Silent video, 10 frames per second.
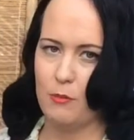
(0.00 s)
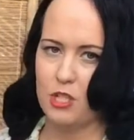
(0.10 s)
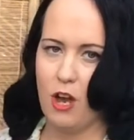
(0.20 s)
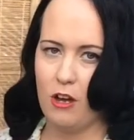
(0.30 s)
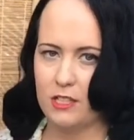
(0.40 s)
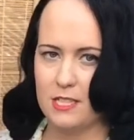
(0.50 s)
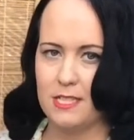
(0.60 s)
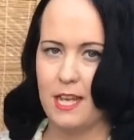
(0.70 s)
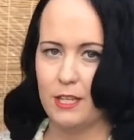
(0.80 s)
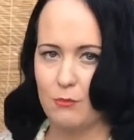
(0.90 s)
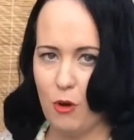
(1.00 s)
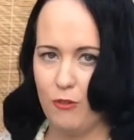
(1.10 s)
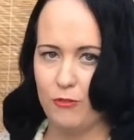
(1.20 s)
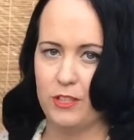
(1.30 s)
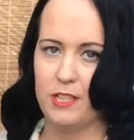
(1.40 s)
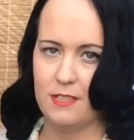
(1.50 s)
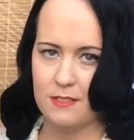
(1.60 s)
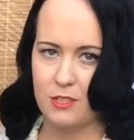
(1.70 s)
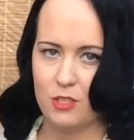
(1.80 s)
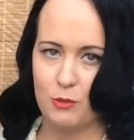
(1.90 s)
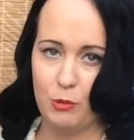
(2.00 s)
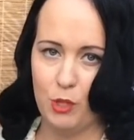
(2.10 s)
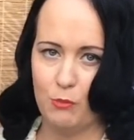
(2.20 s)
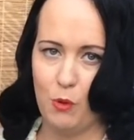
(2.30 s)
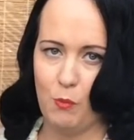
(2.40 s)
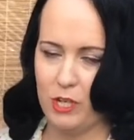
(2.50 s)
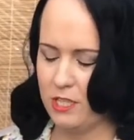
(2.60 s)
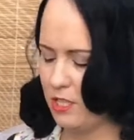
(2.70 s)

much harder to take them off than it is just to put them on one at a